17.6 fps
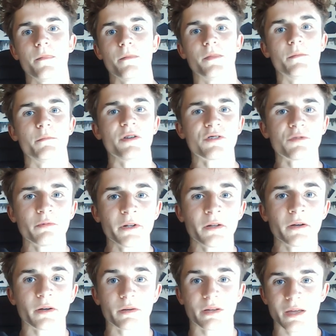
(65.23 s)
The best way
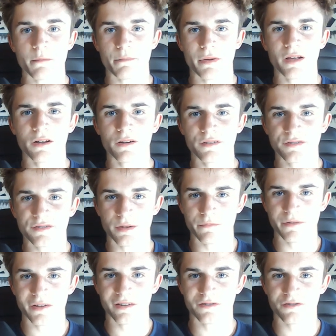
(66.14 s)
to get better at
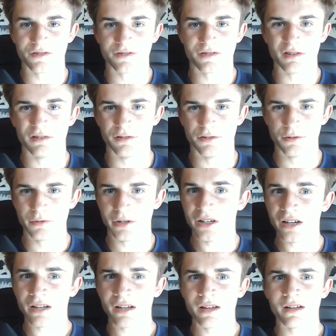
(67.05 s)
something is just to do
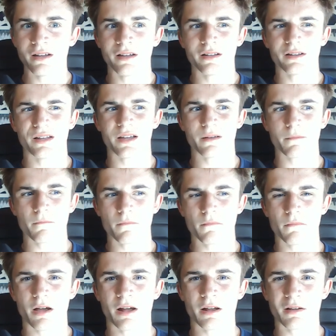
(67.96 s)
it. Like
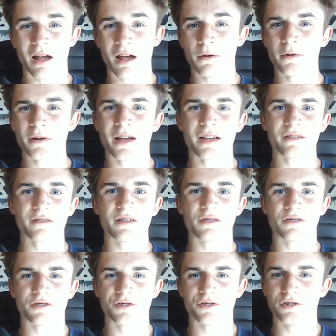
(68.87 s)
I, I would ask
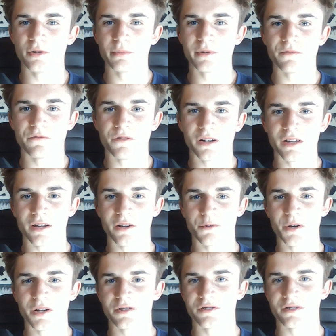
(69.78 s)
these stupid fucking
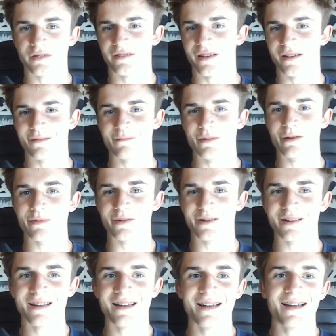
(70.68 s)
questions. I
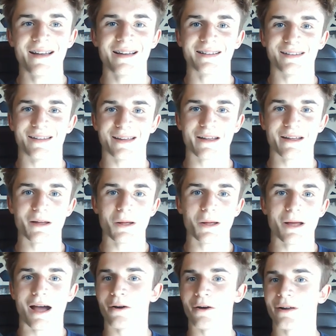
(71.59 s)
remember, like
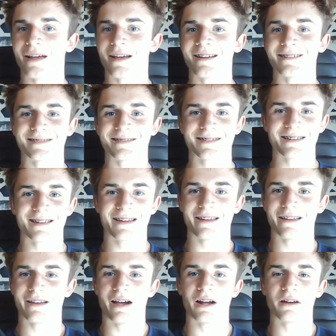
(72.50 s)
I would ask.
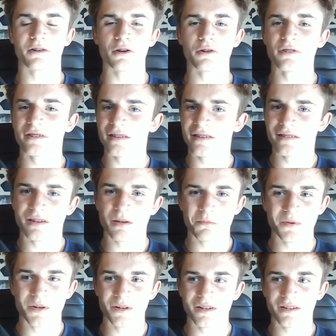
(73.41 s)
I'd go to these
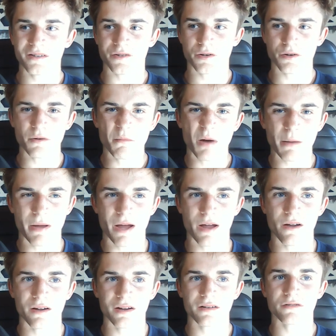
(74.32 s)
communities, go to my
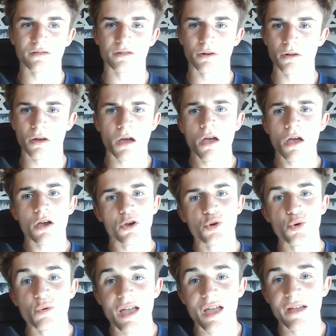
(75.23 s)
parents, go to
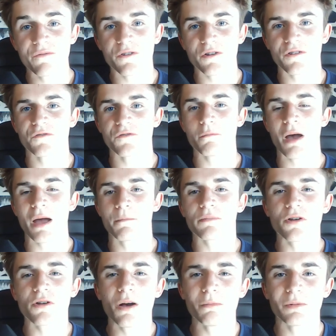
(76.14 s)
whoever for my
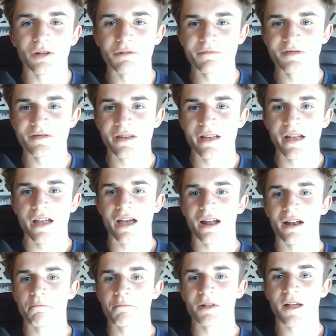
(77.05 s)
problems,
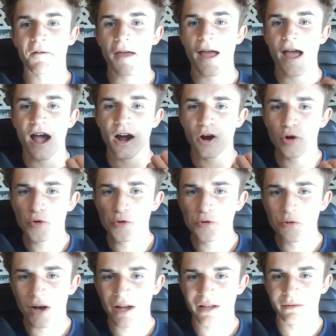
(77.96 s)
and I'd be like, "How
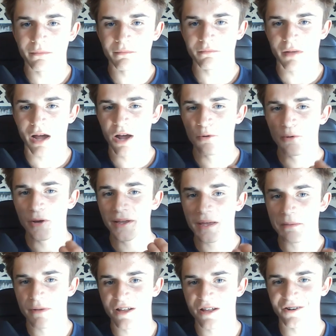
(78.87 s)
do I? How do I
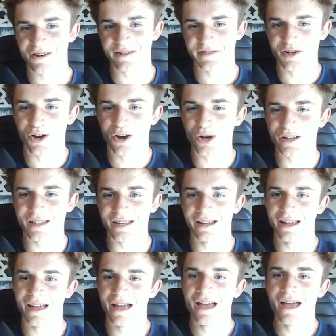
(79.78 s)
get better at
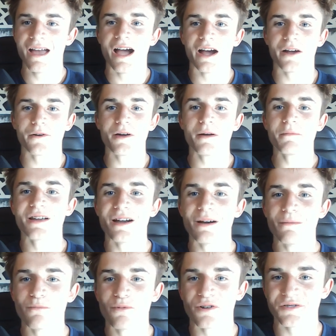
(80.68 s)
talking? How do I
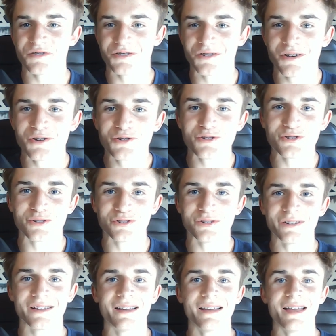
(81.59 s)
become more
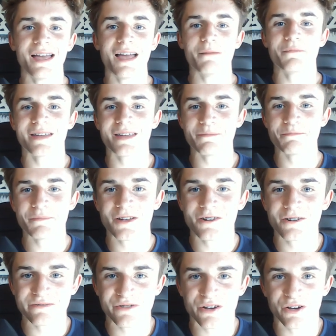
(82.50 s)
social and get
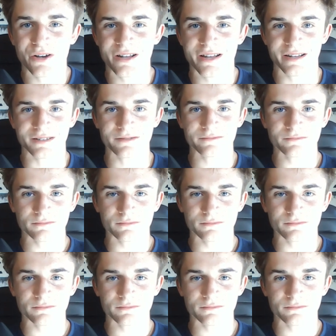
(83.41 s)
better at talking?"